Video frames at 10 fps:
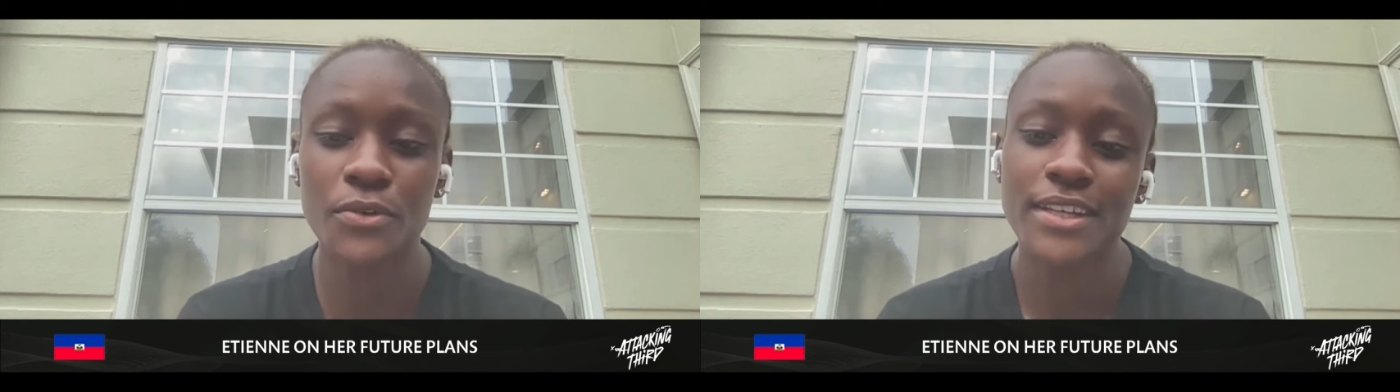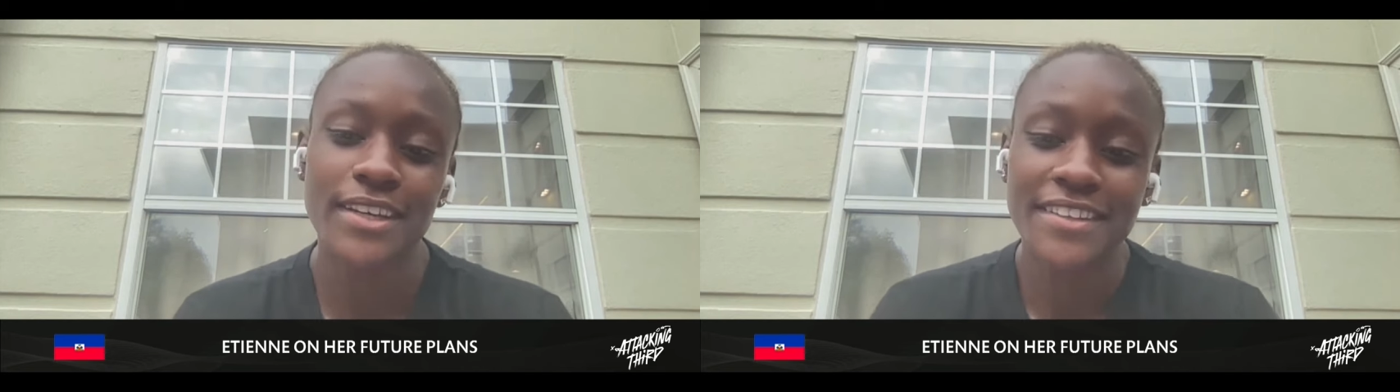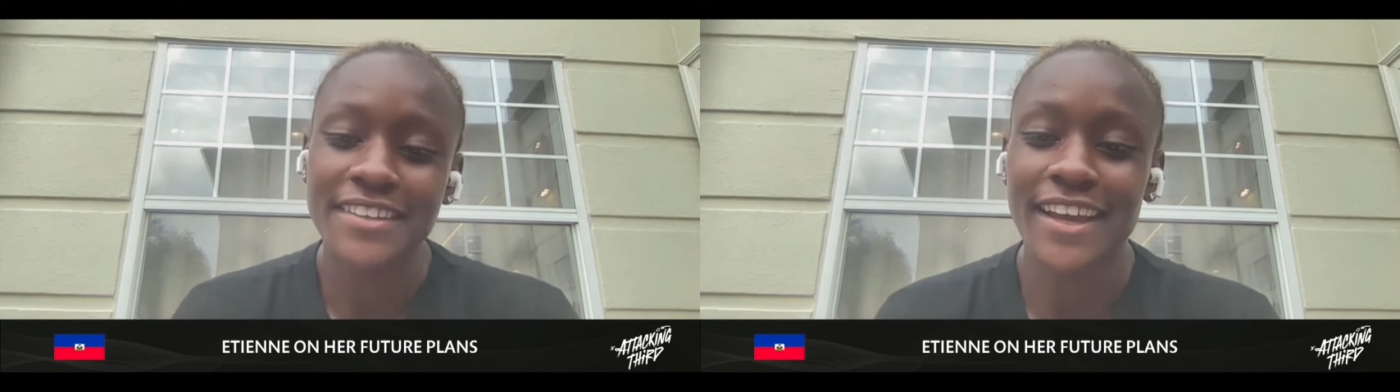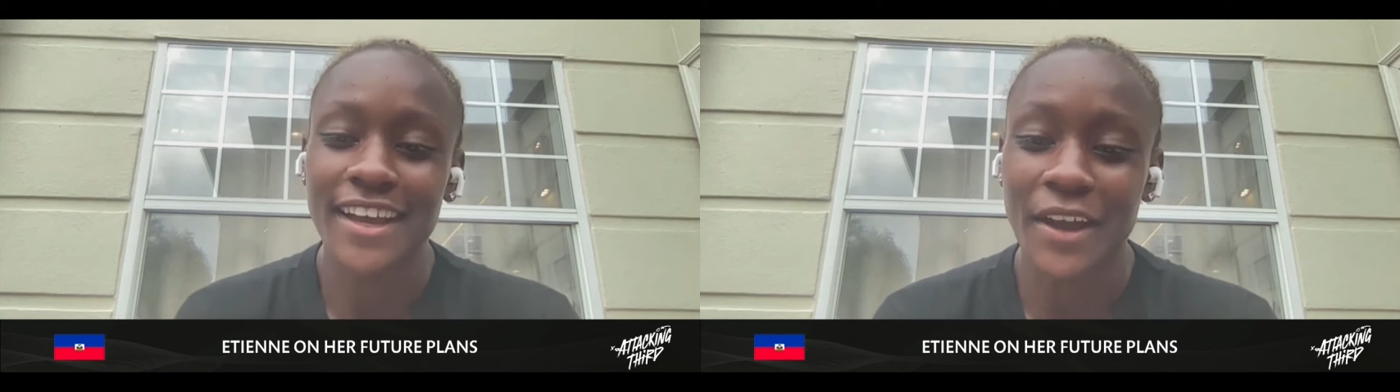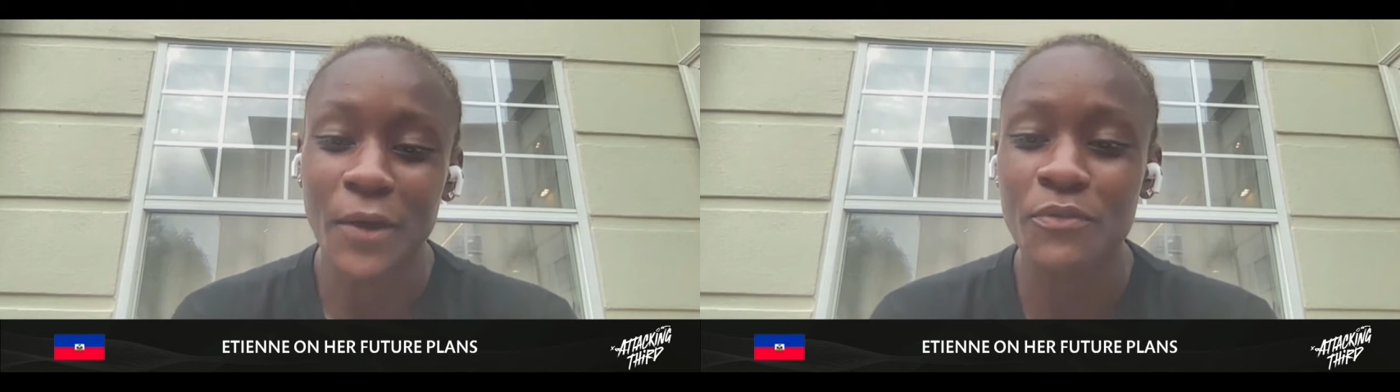So
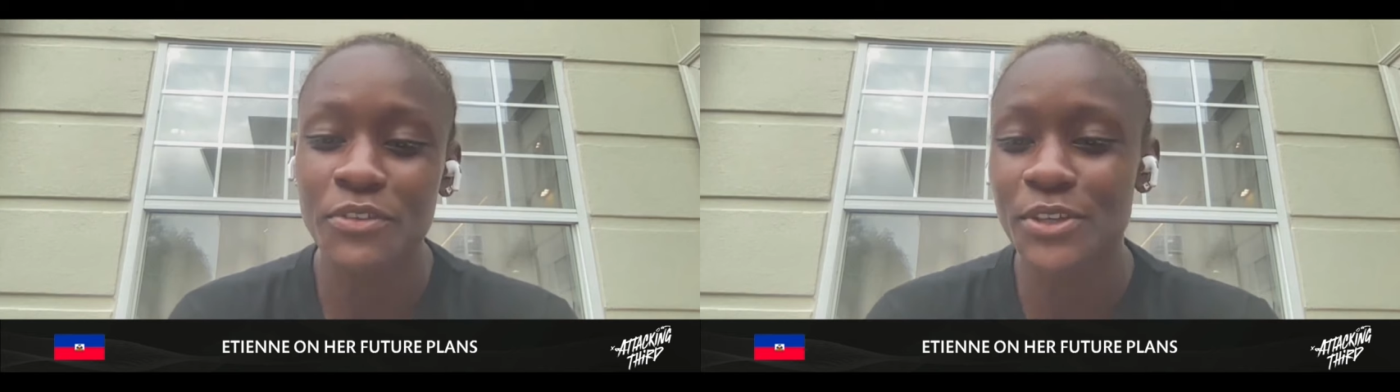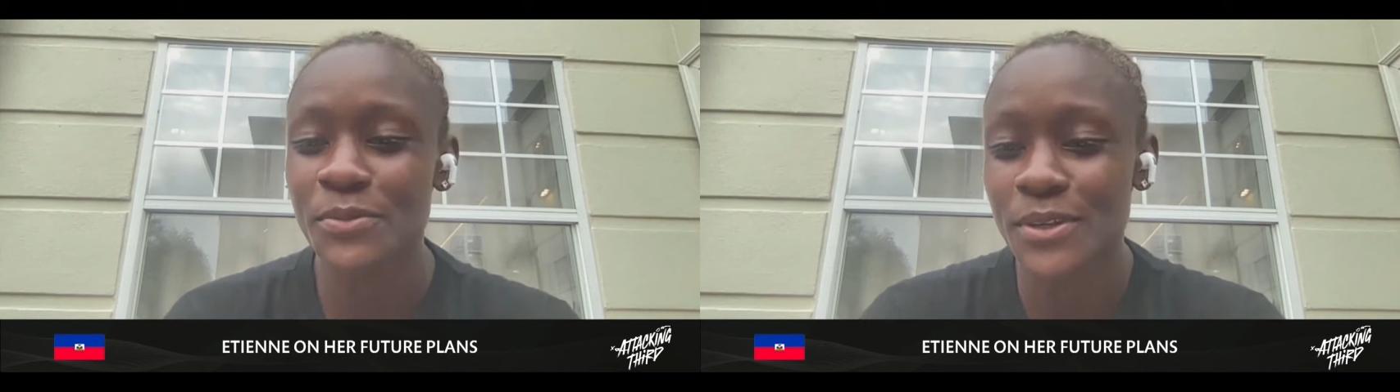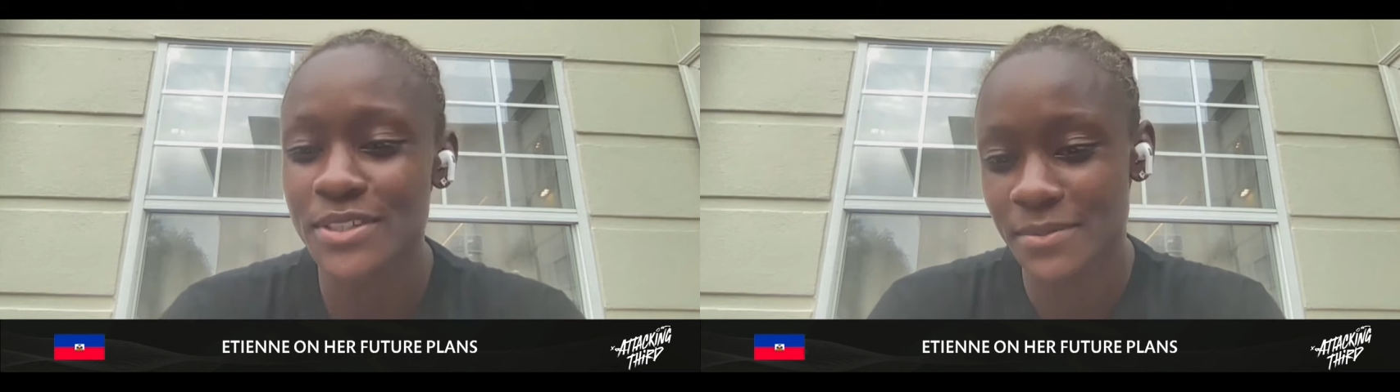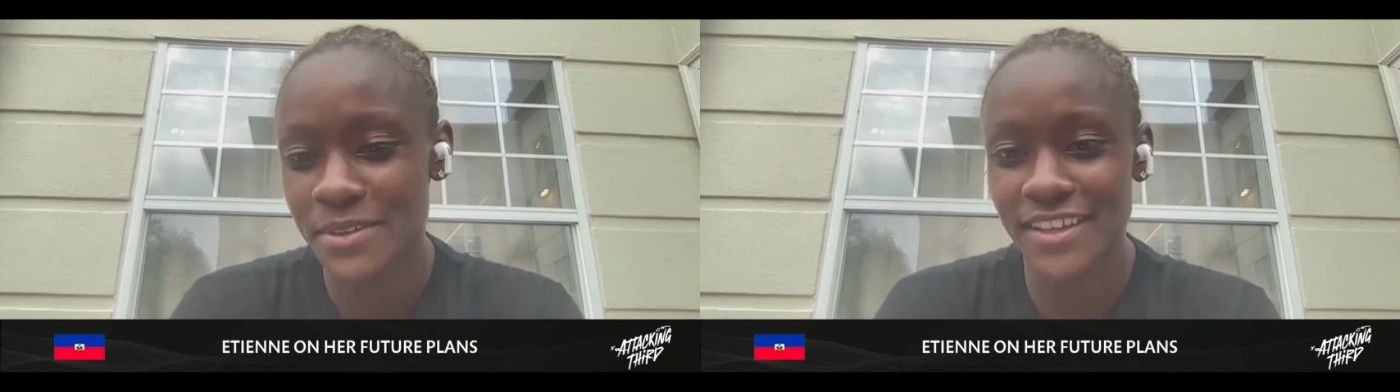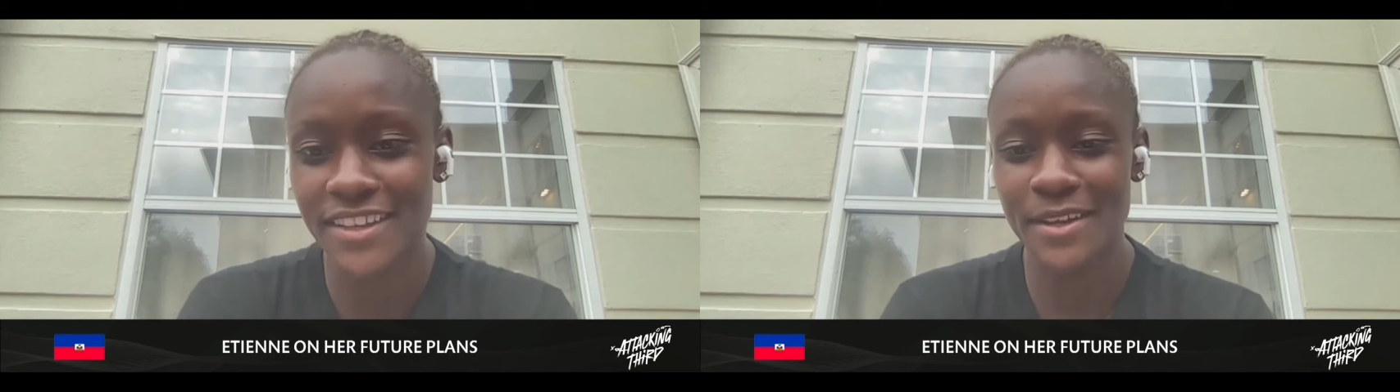yeah, hopefully you
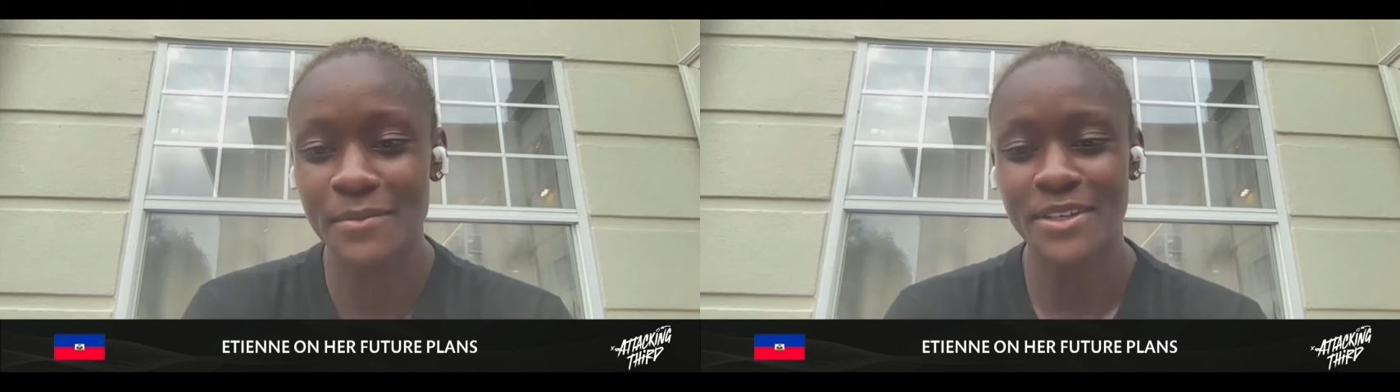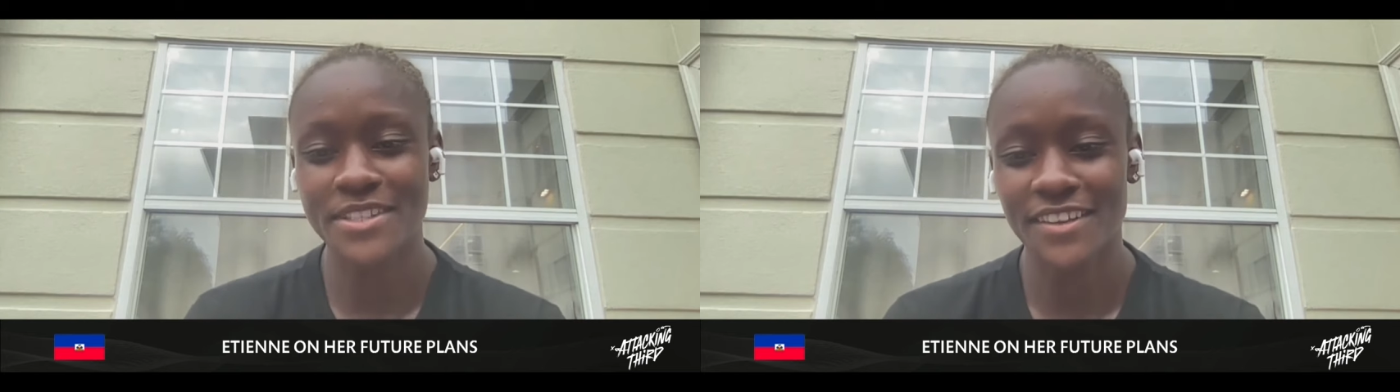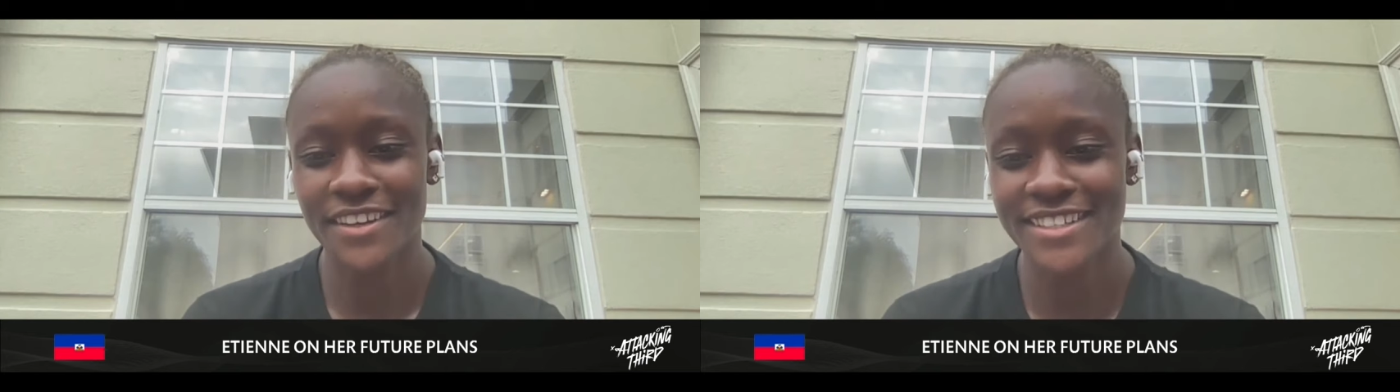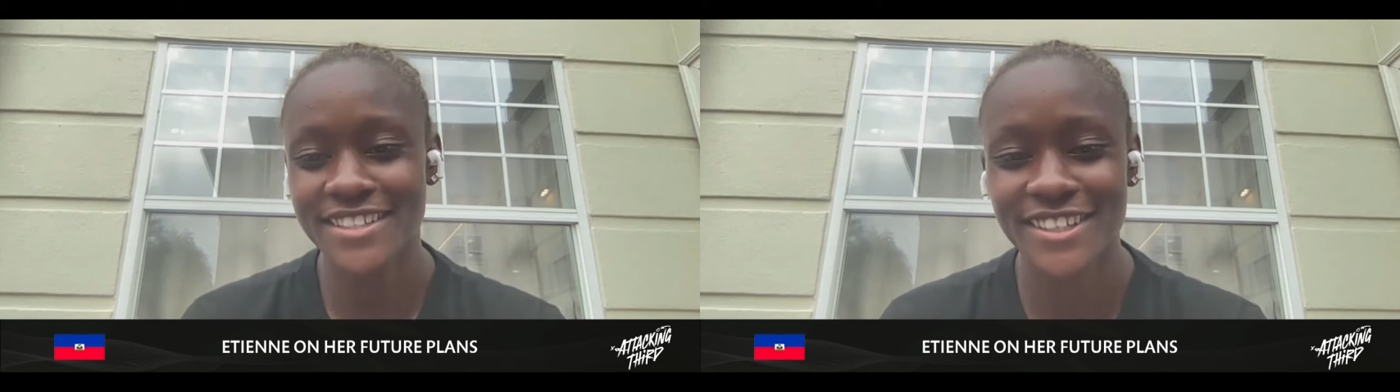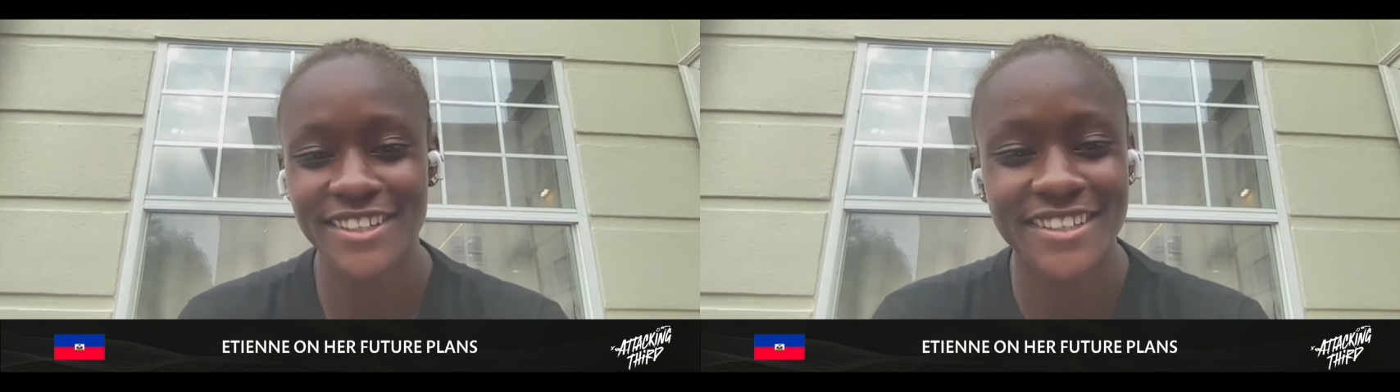will see me in the
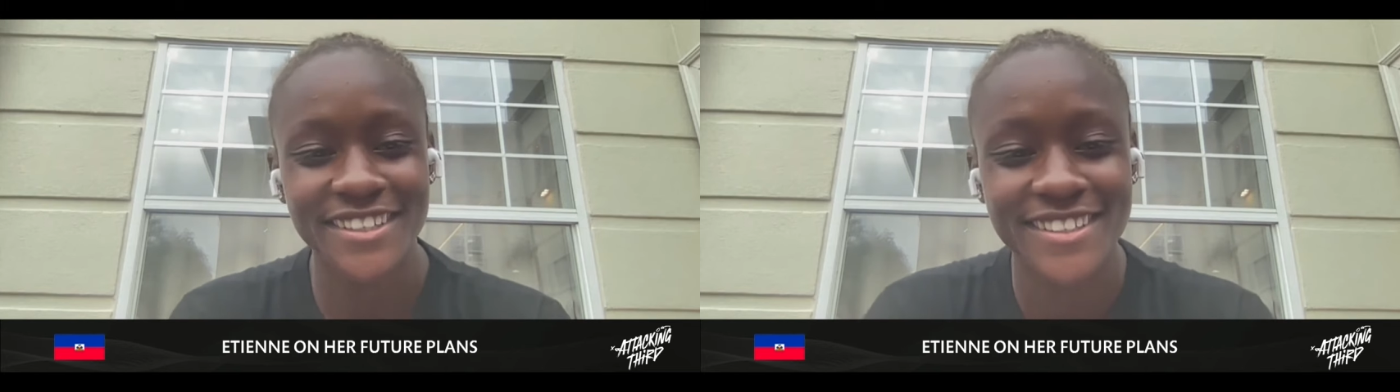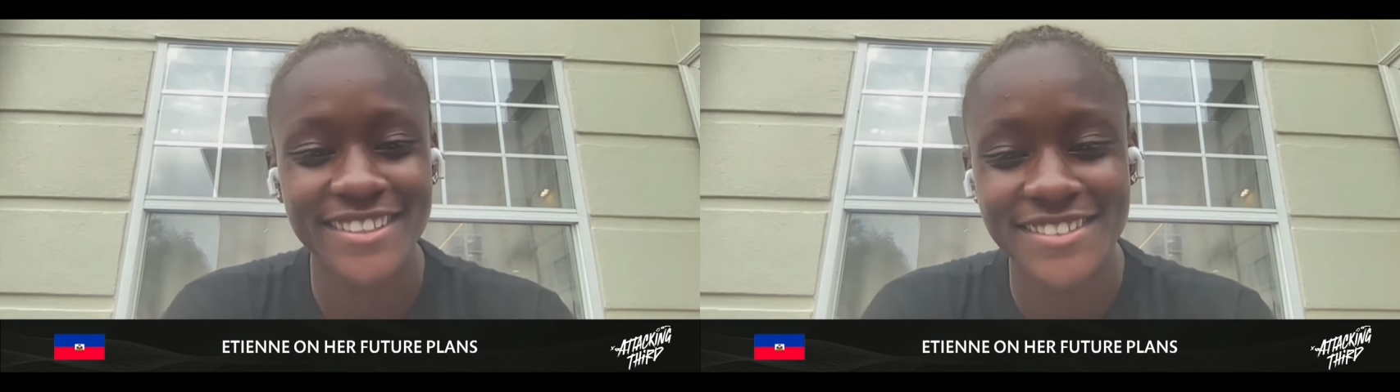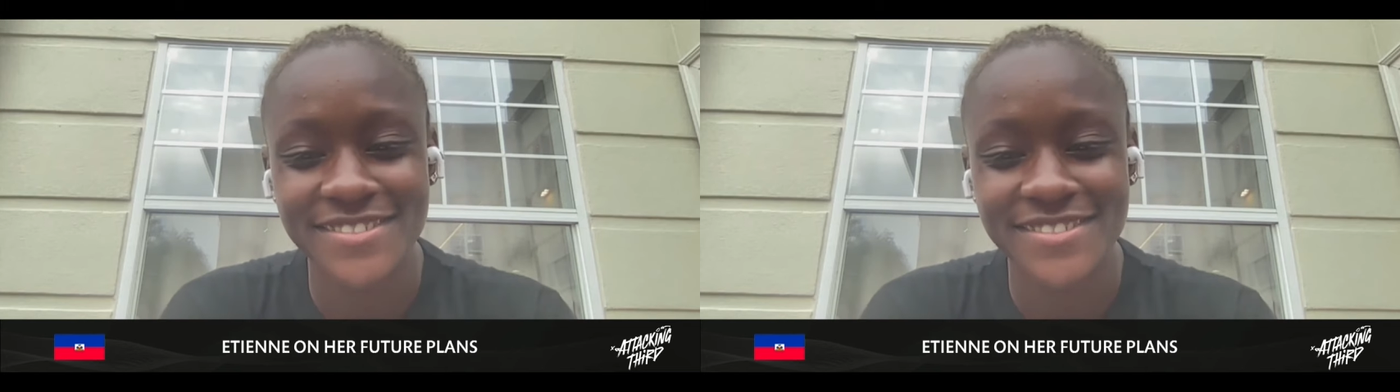NWSL next year.